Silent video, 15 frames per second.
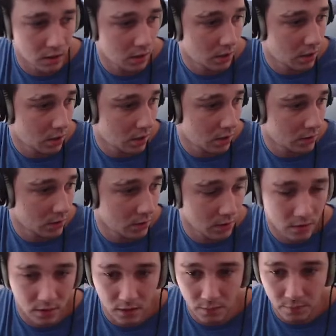on
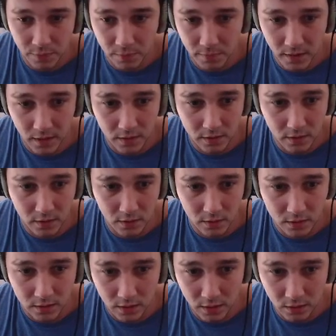Implement the
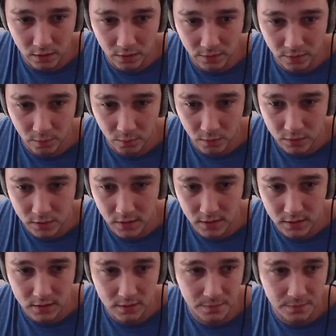Gift Wishlist,